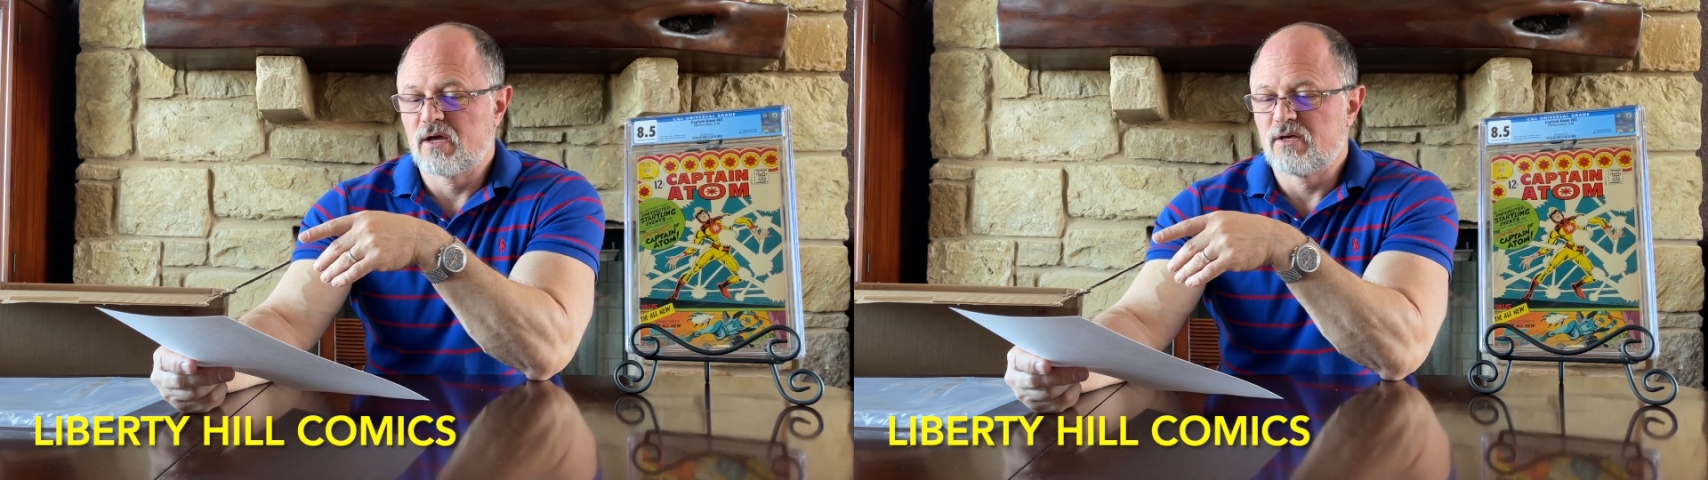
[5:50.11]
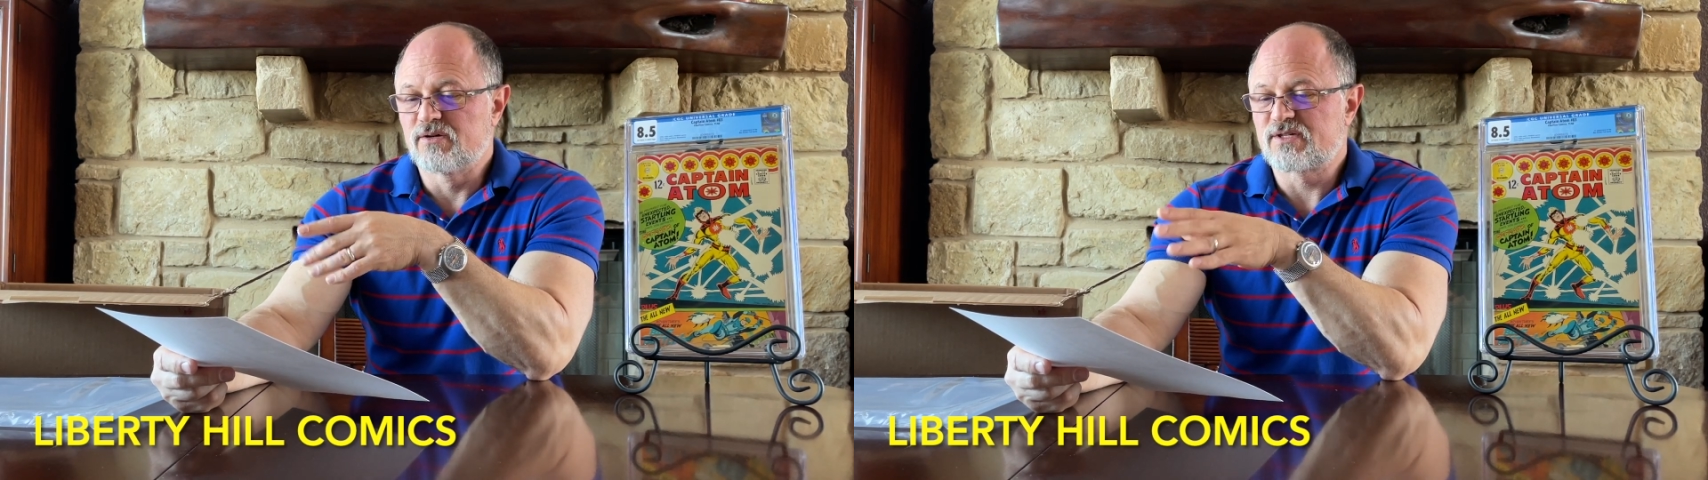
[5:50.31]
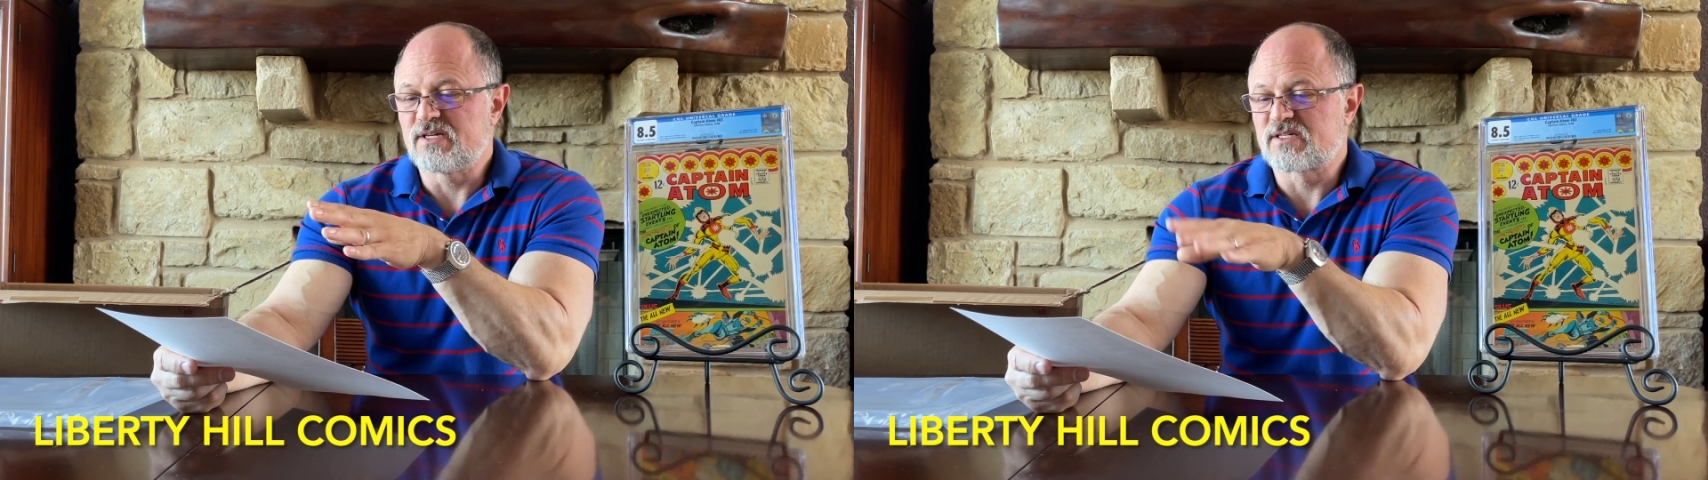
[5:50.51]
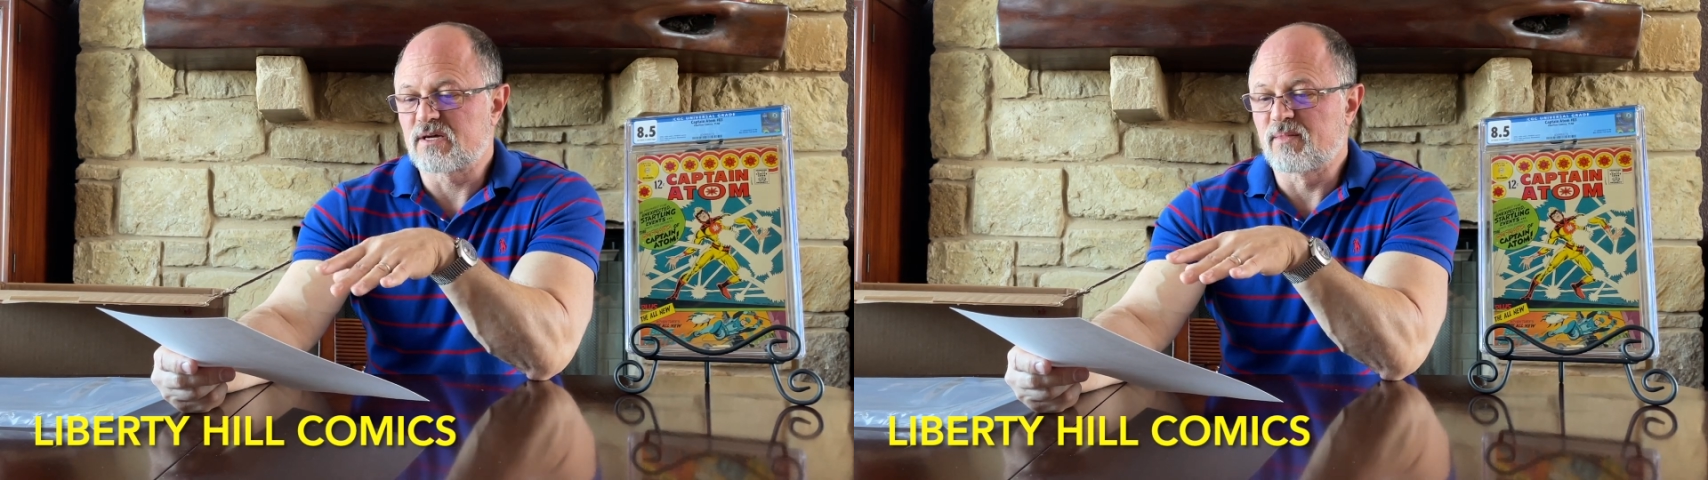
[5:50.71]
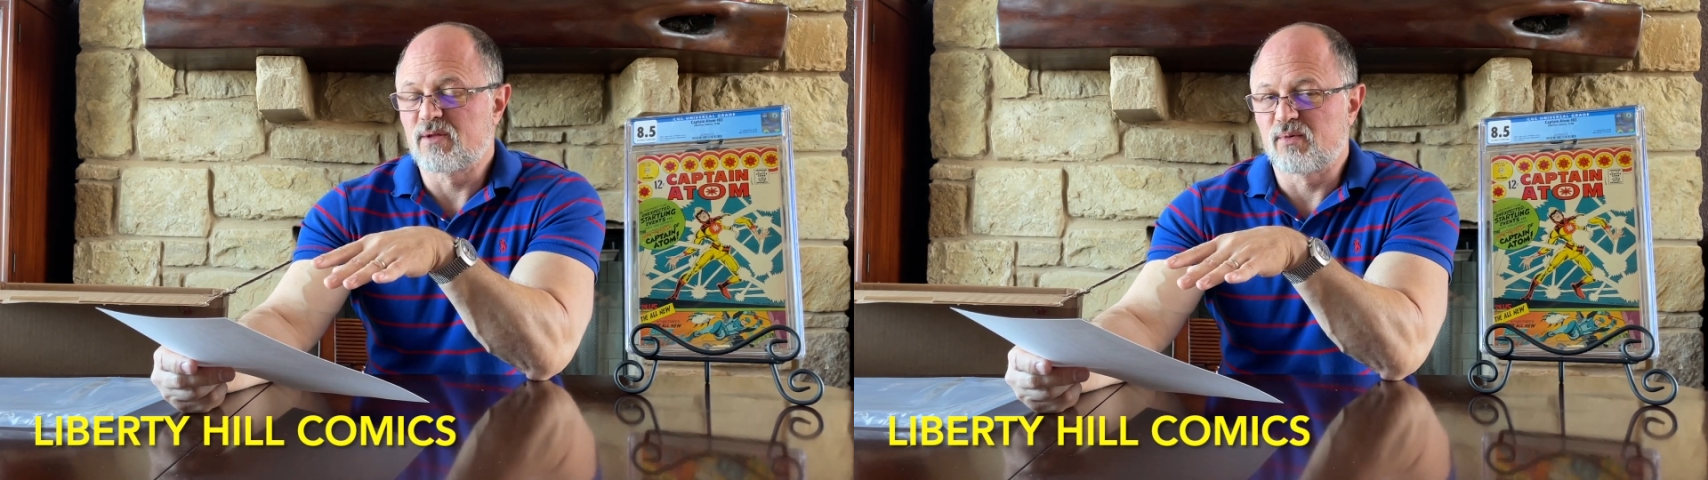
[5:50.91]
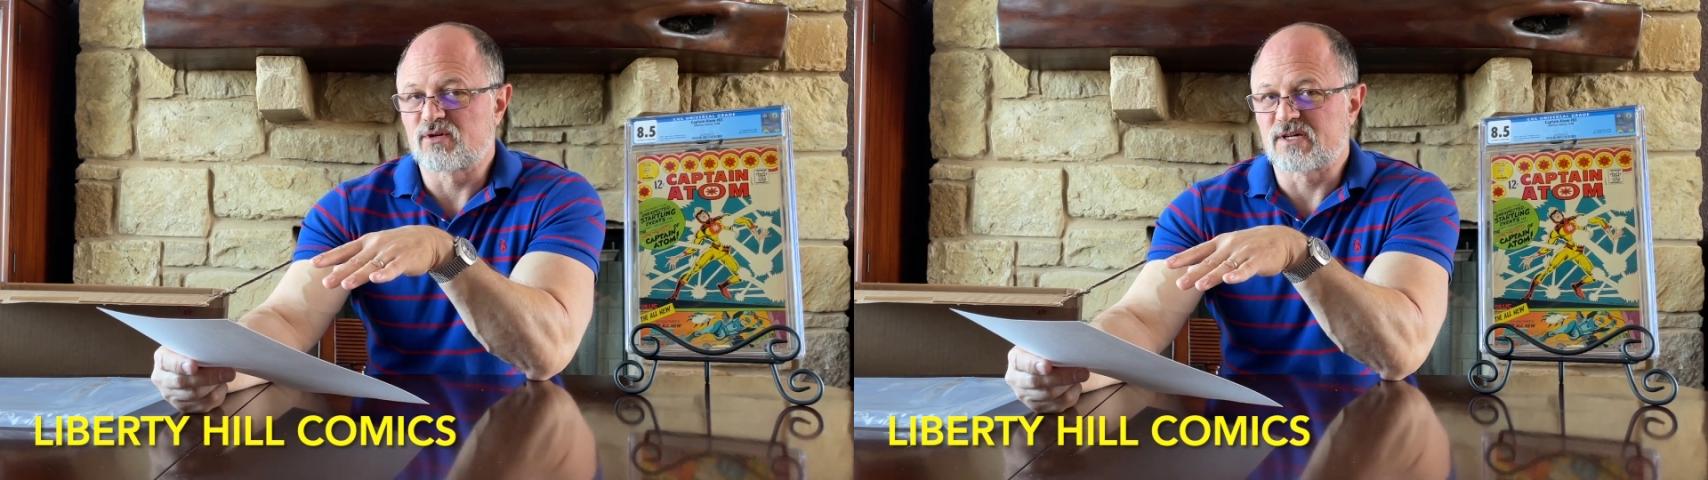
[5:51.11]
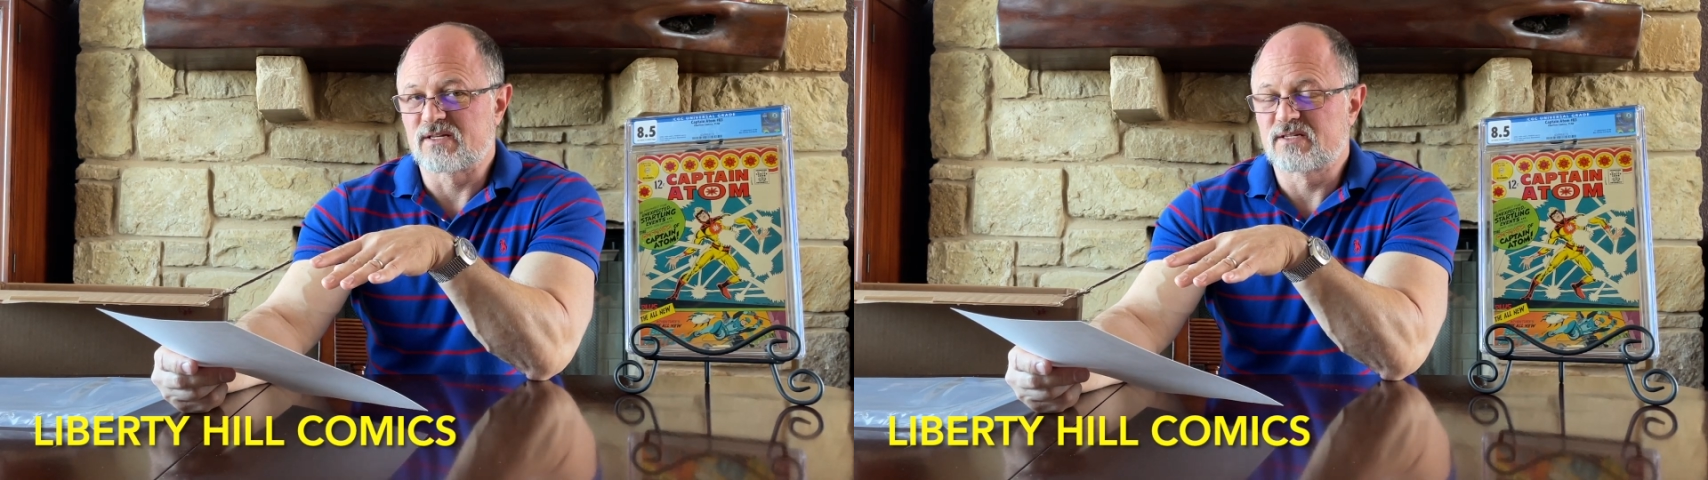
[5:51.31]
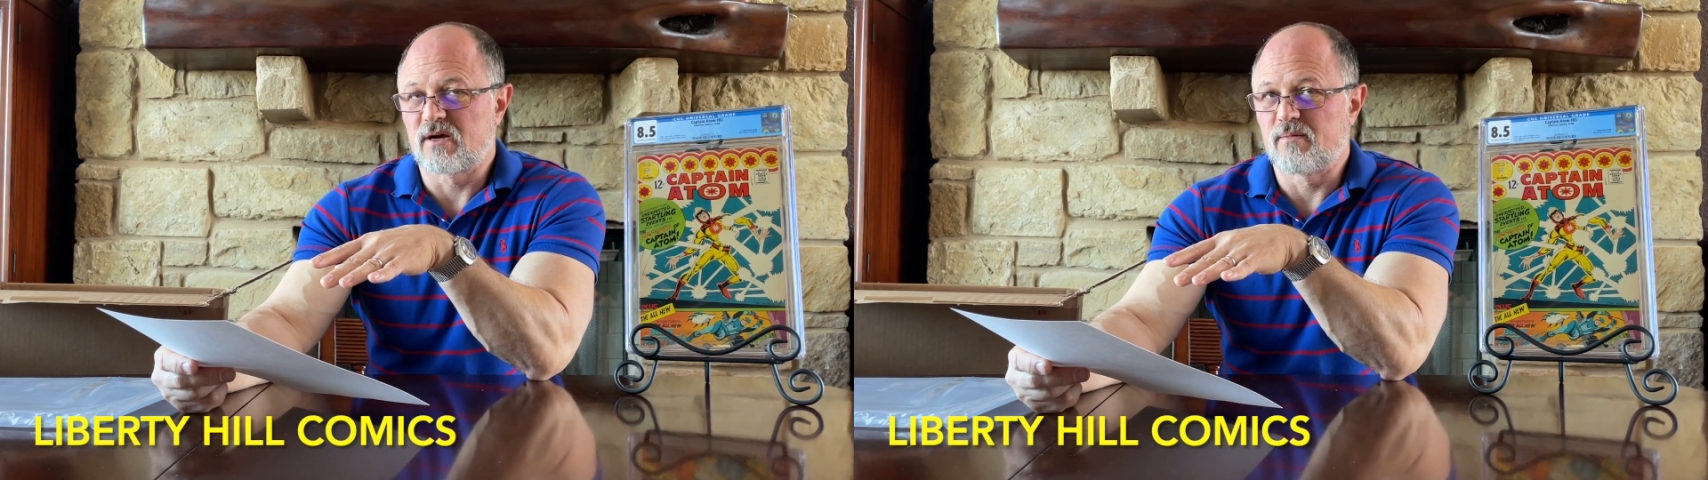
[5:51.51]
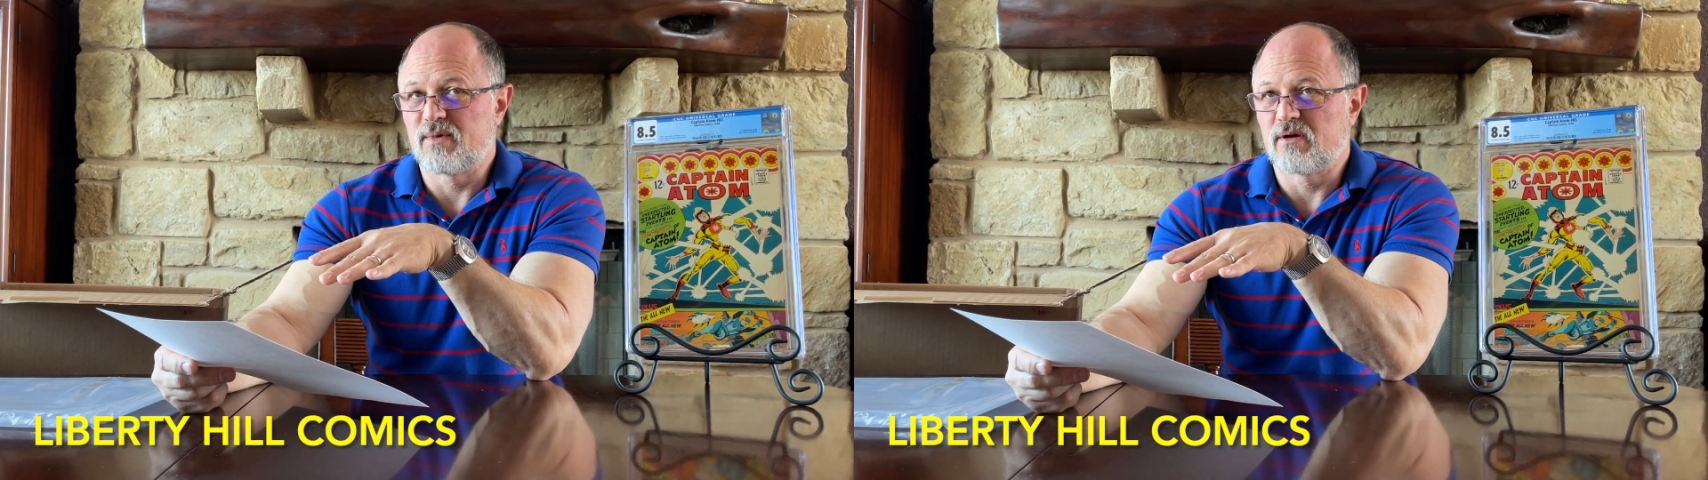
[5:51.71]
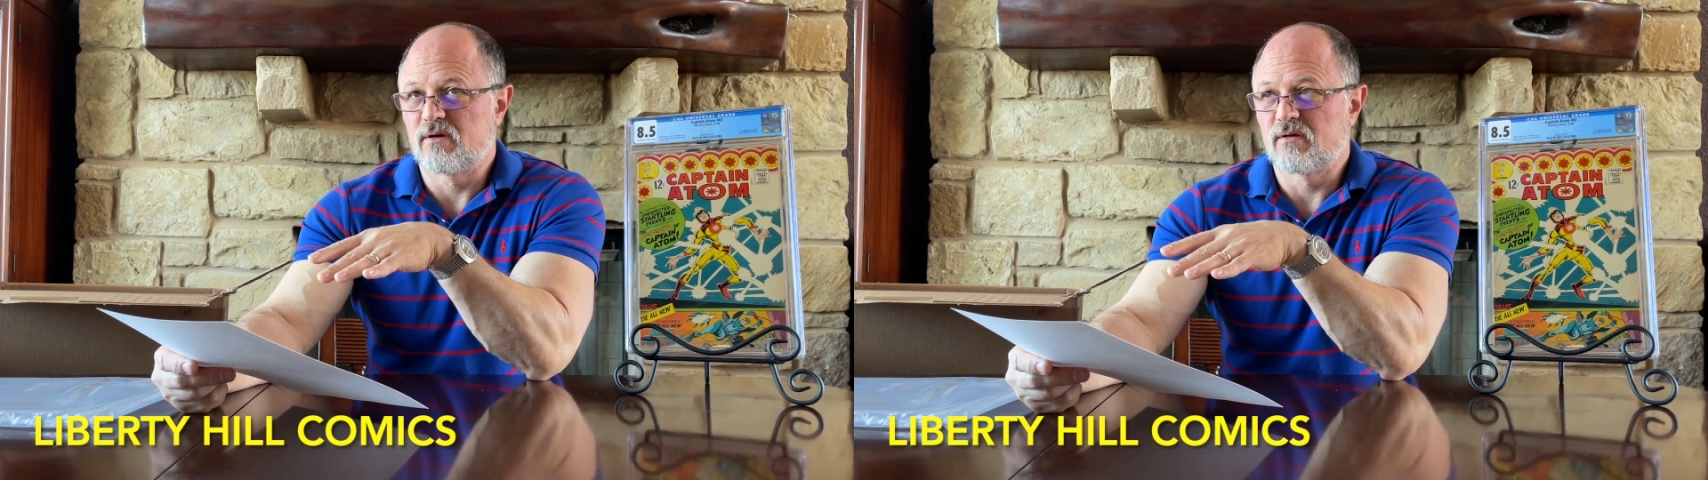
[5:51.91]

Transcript: You'll see some of the books I subbed